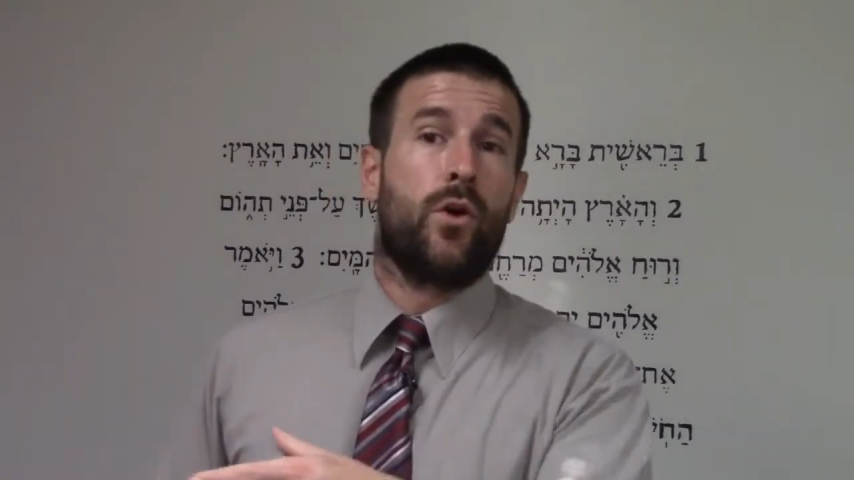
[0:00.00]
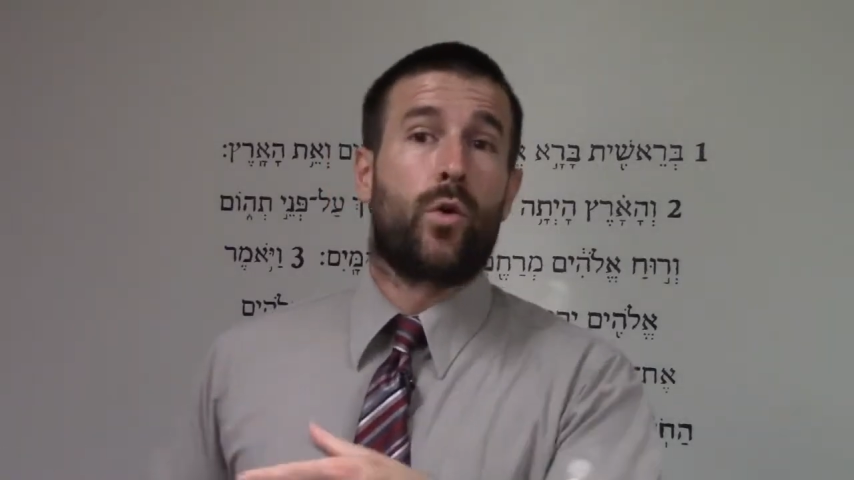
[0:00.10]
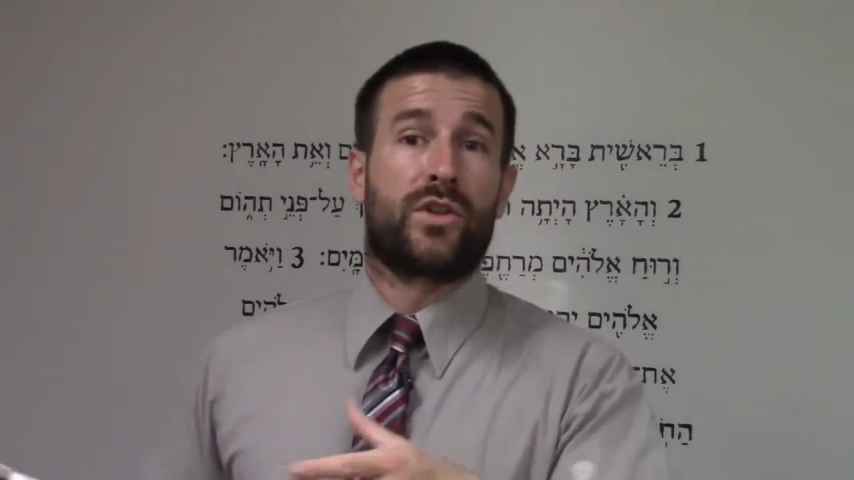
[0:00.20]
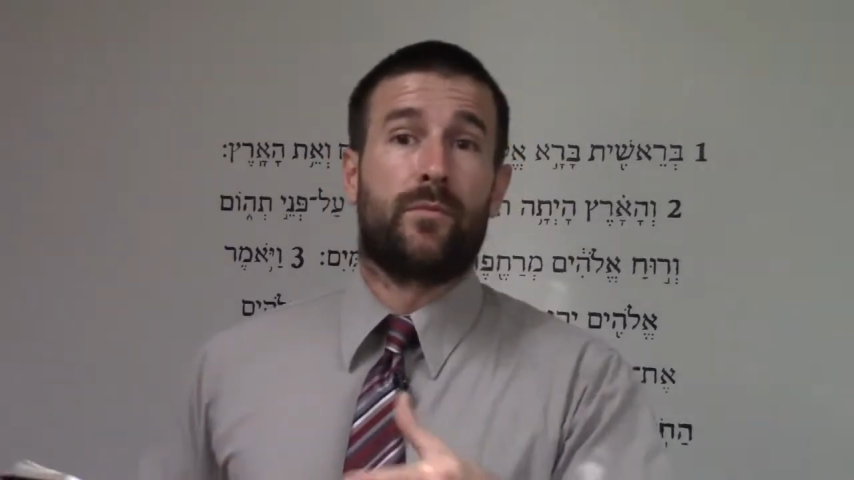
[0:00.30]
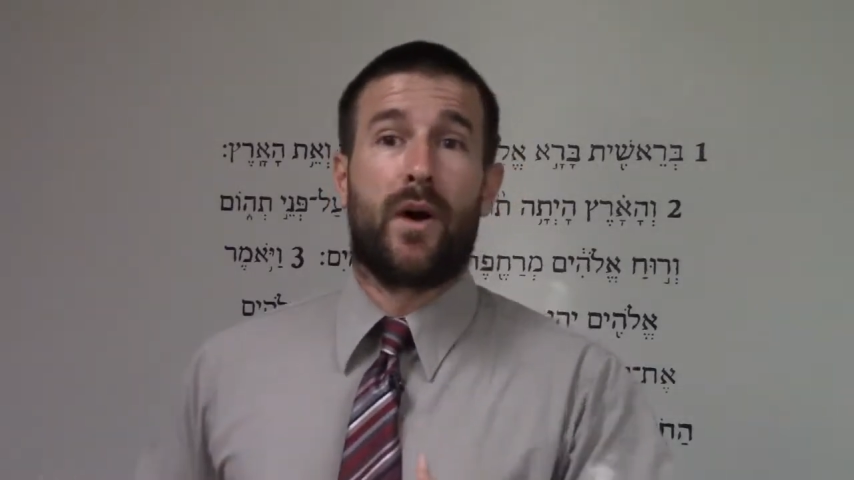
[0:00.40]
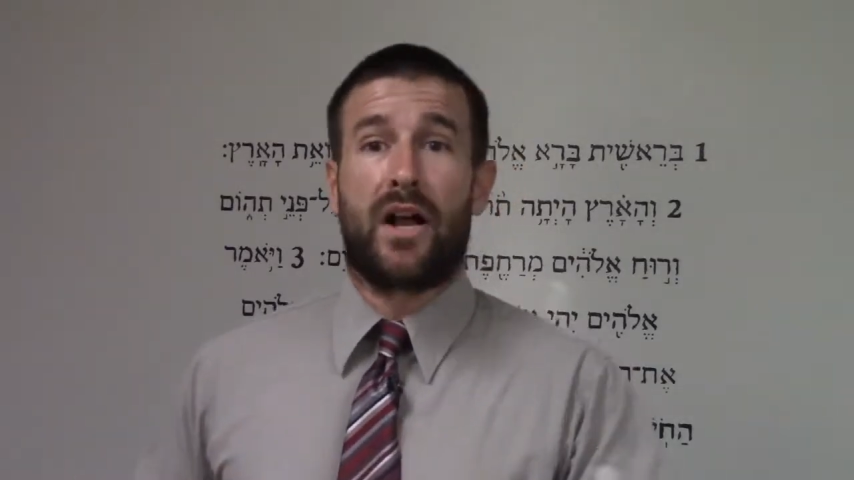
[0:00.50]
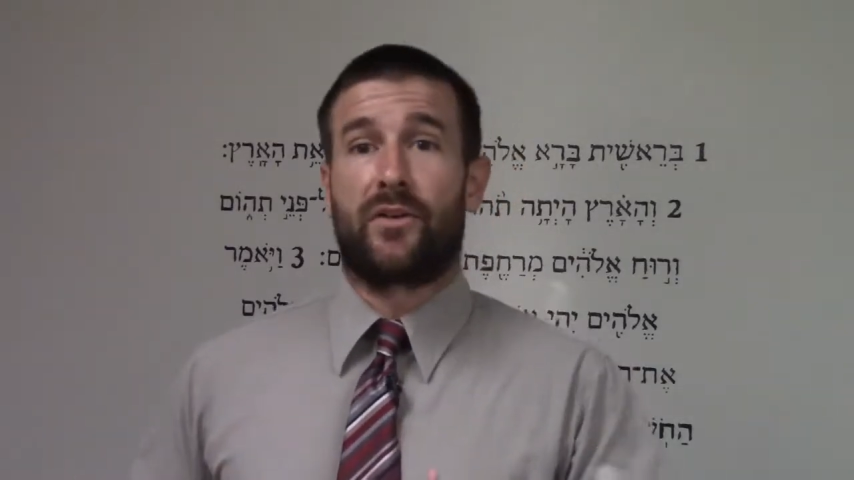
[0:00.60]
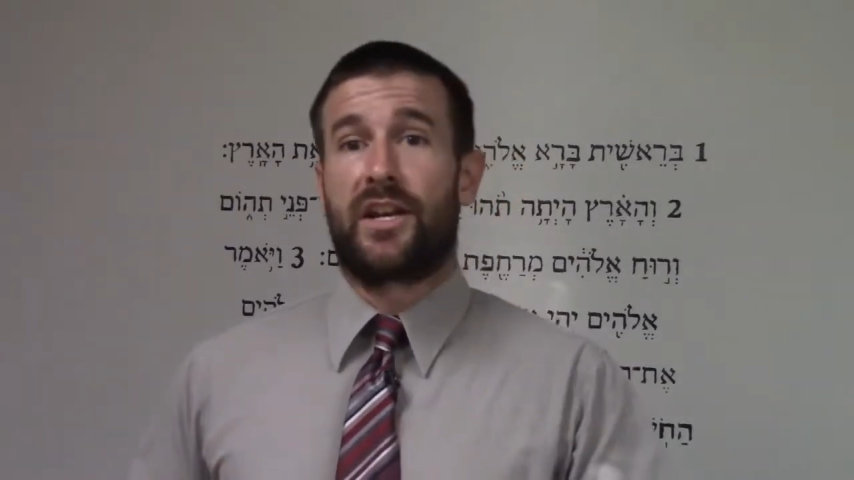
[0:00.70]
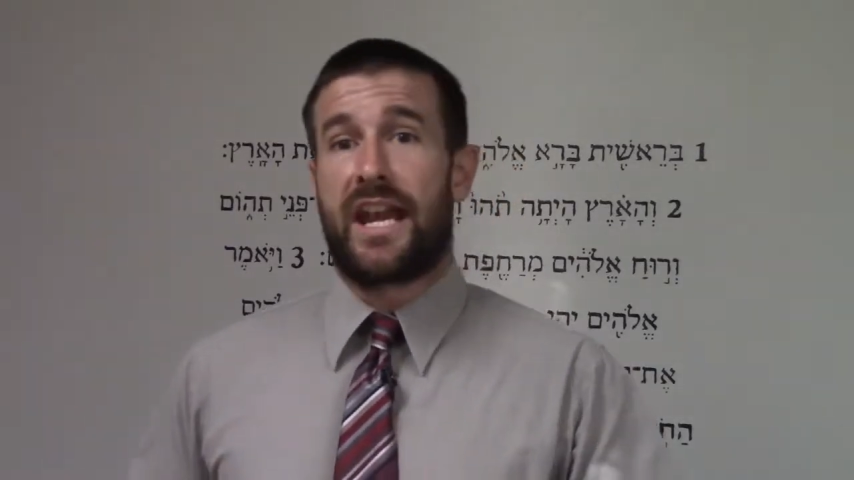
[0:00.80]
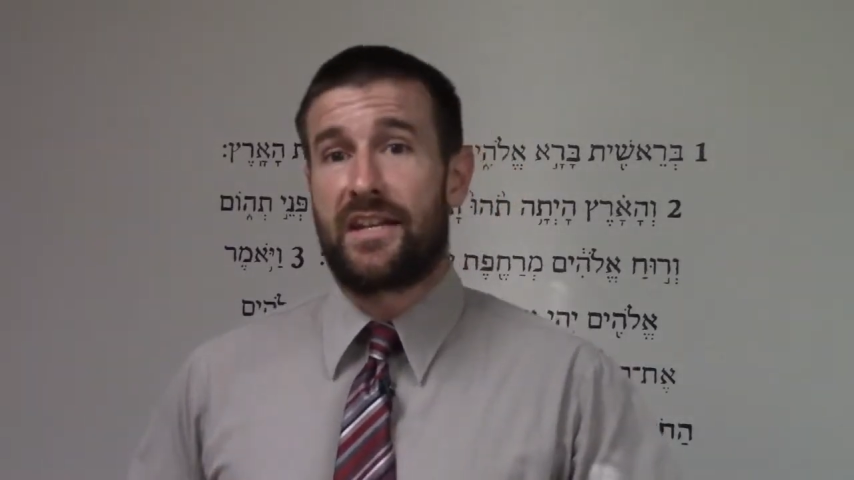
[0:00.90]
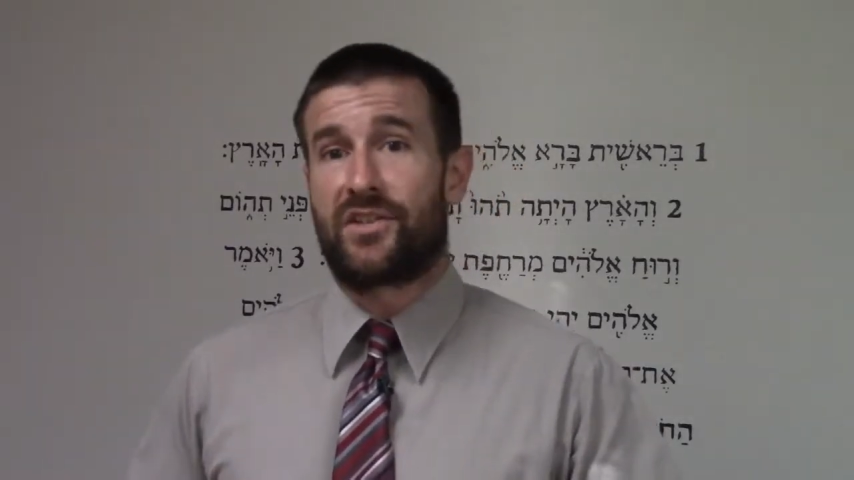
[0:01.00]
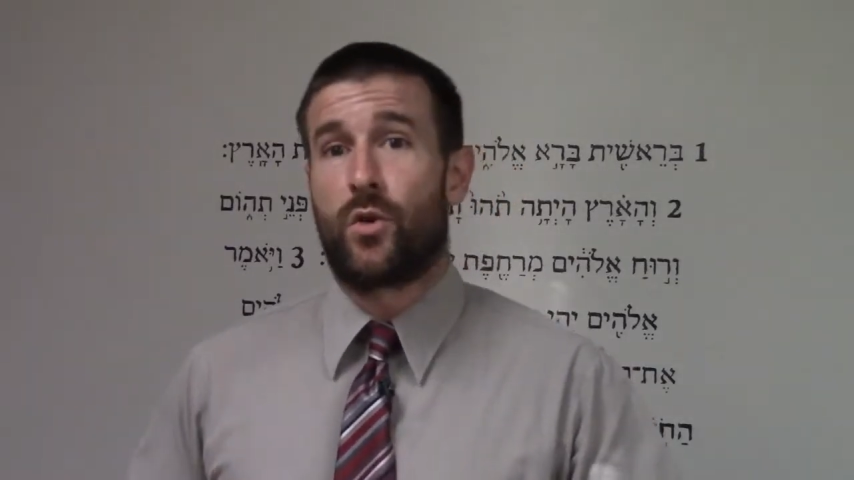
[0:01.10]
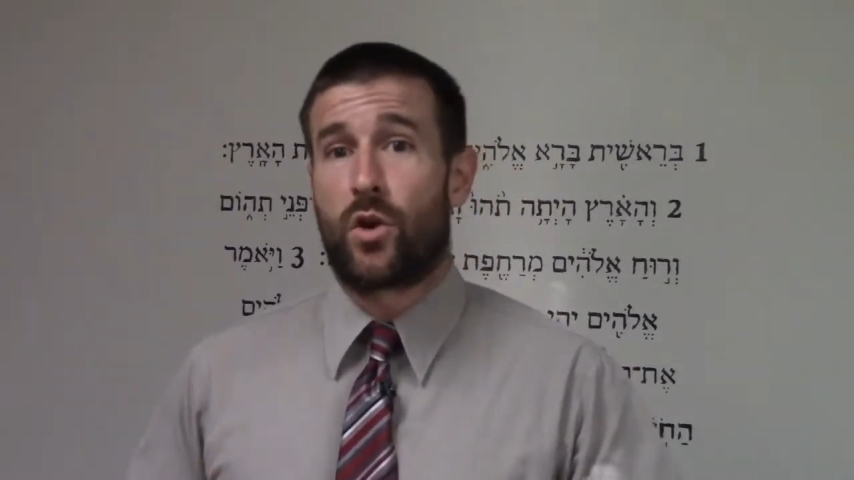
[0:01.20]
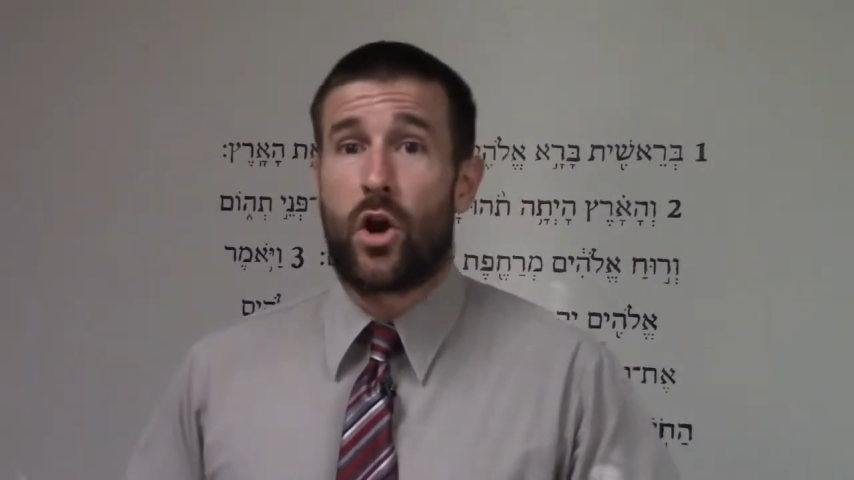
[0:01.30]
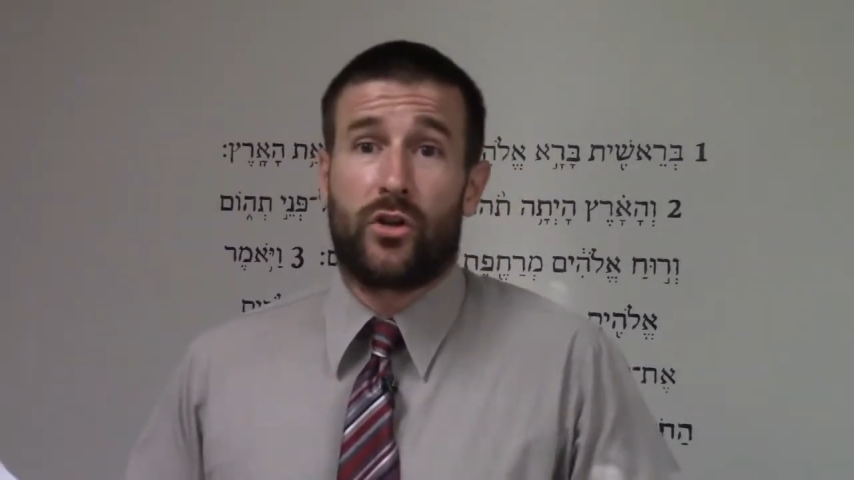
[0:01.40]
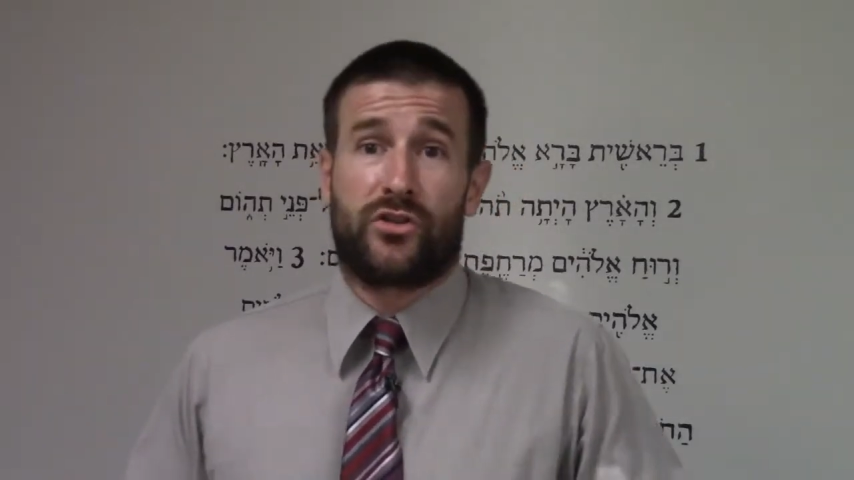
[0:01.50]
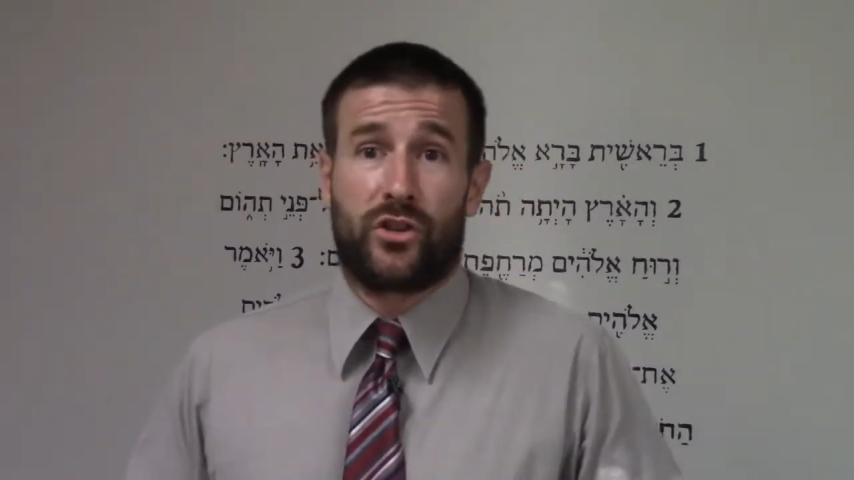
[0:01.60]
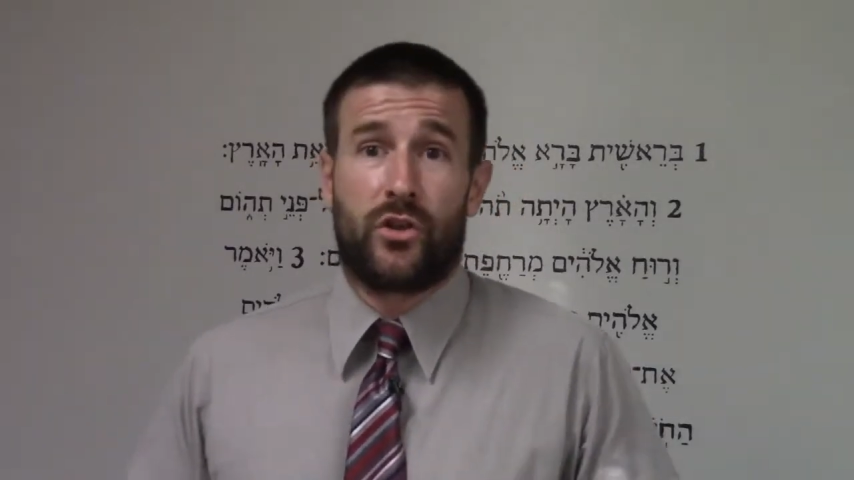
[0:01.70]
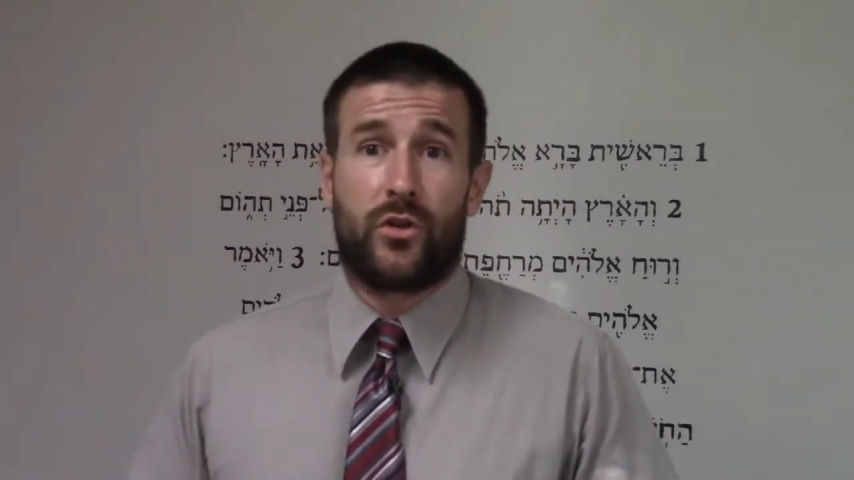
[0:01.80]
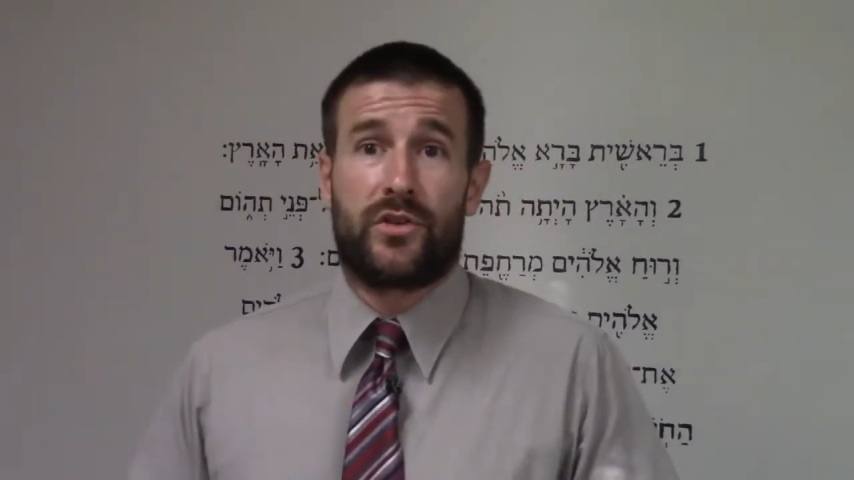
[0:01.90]
or to modern-day so-called
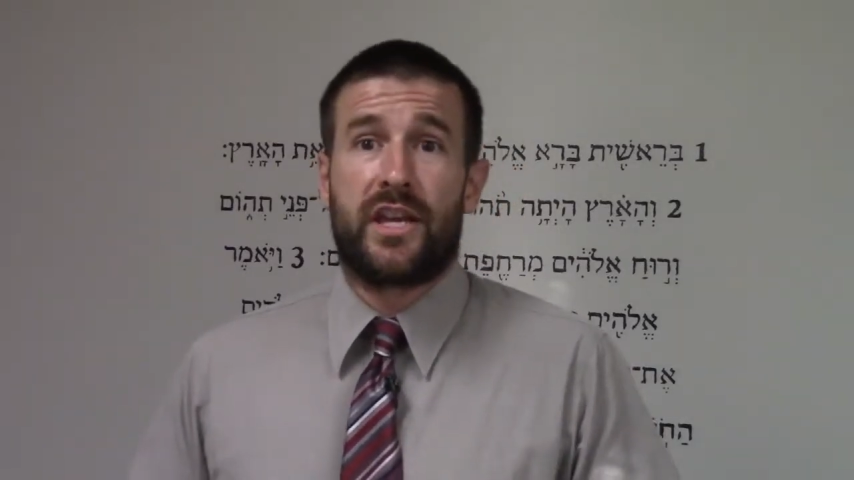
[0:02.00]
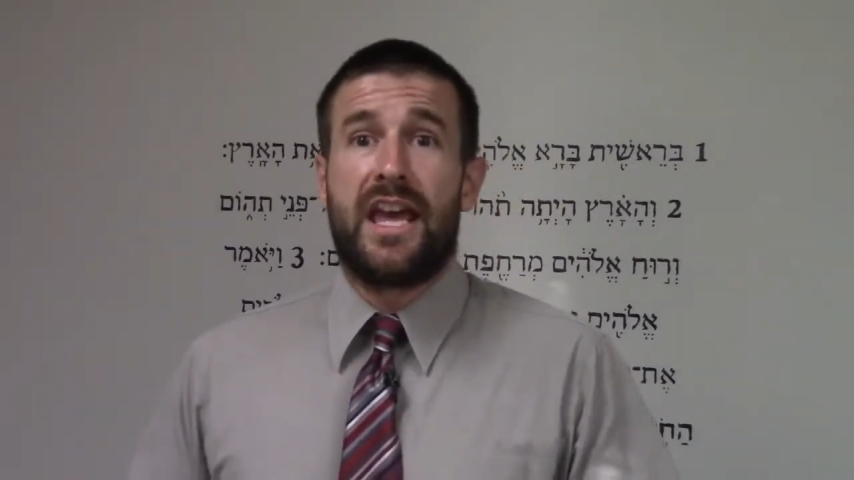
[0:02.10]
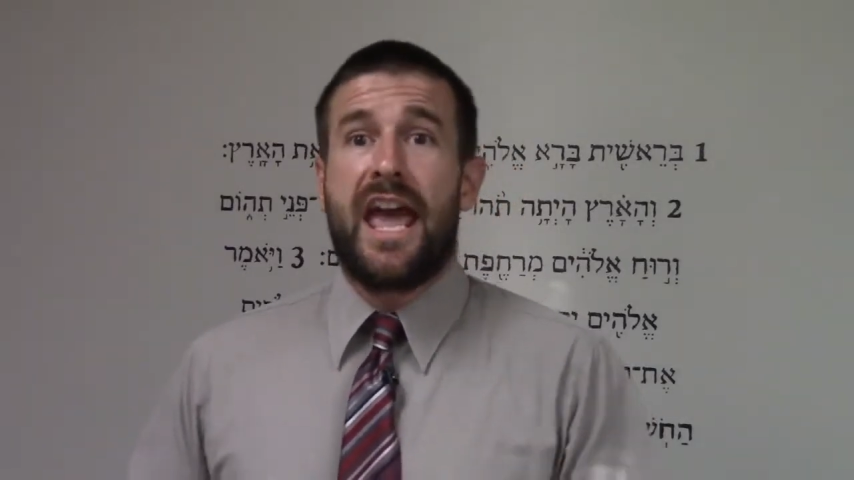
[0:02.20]
Jews